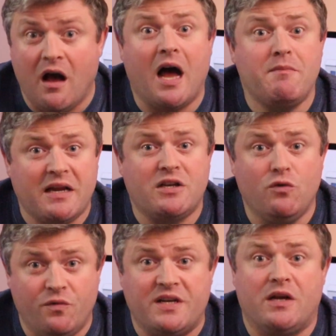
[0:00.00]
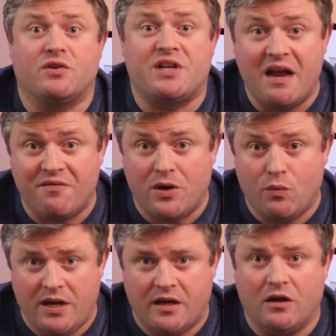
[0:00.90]
I make new videos every
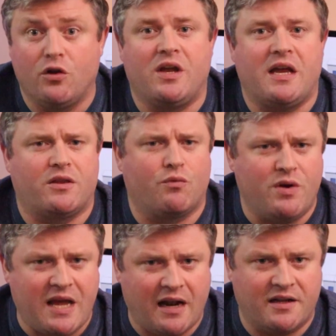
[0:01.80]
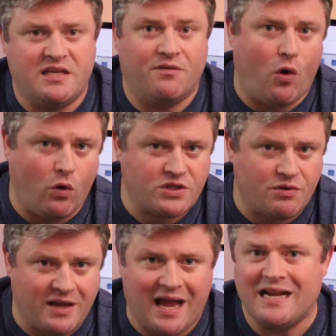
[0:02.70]
week looking at the reality of
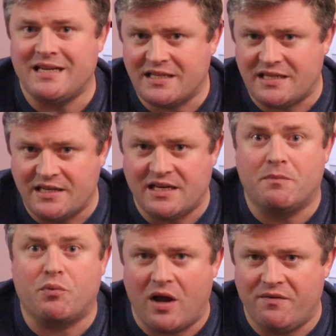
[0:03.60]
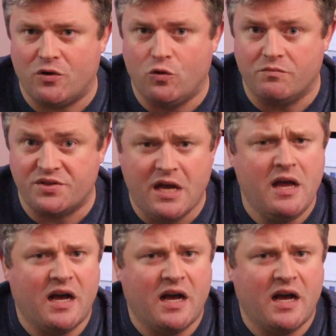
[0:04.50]
altering and extending private homes,